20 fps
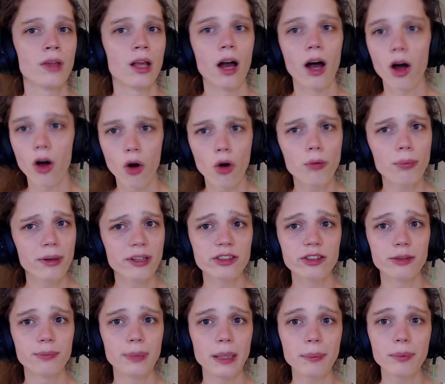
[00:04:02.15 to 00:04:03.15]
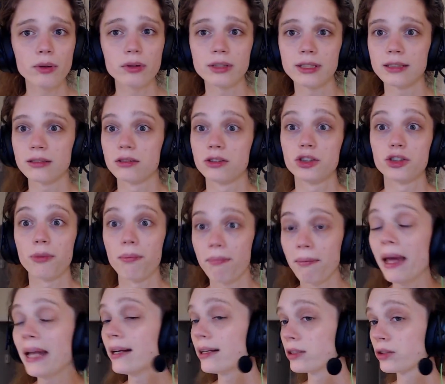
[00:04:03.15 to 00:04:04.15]
A whole bunch of people did
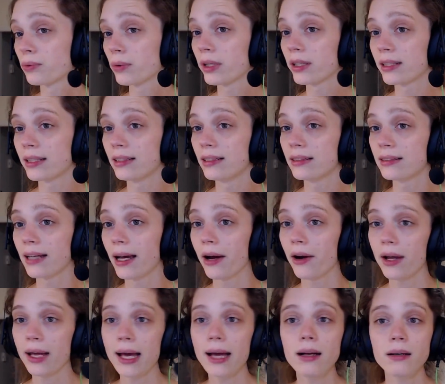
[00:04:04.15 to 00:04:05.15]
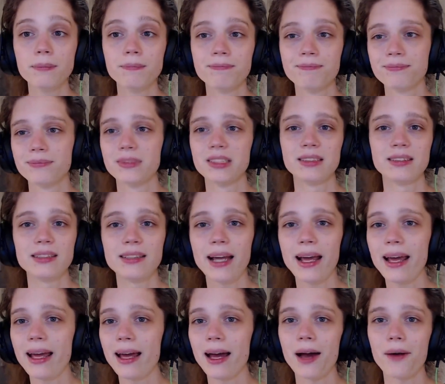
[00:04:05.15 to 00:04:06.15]
tremendous work in this area.
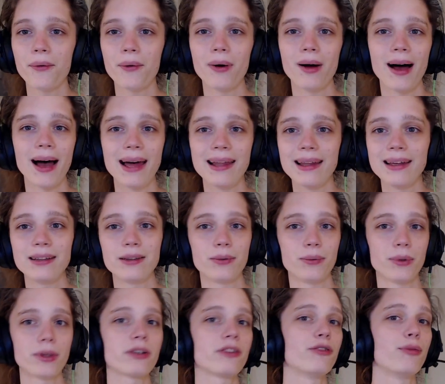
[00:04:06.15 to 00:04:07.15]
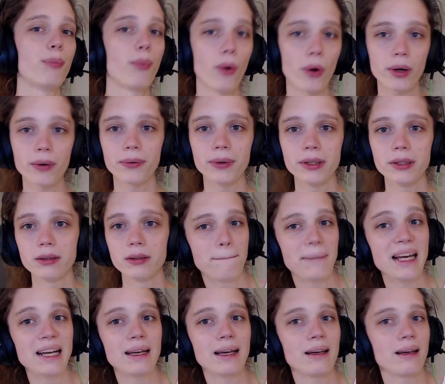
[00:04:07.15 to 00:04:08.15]
Today, I will highlight the work of Borgward.
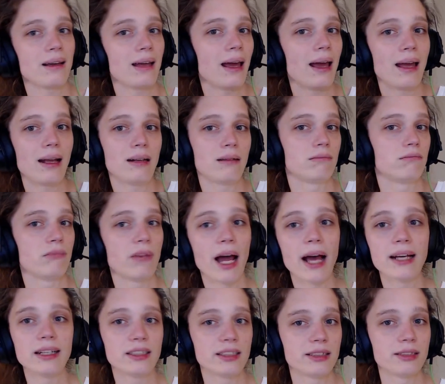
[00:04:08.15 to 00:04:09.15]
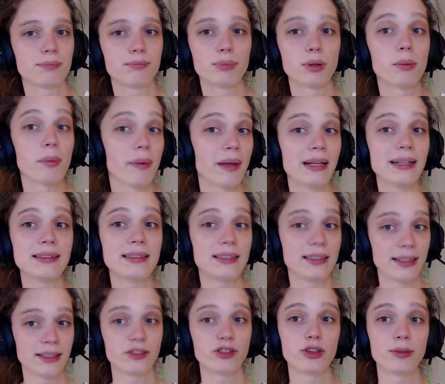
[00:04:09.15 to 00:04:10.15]
Pick a nice probability
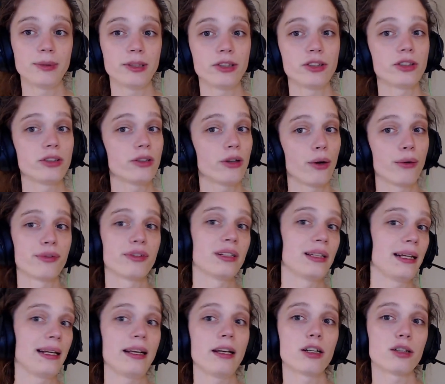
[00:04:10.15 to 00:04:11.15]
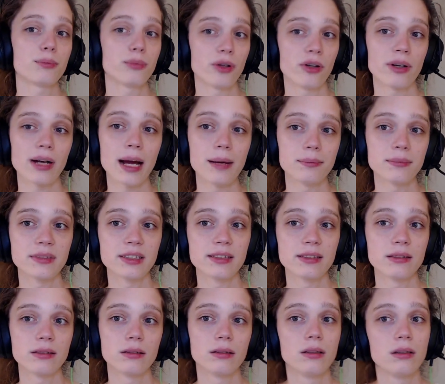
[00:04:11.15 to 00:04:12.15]
distribution over linear programs.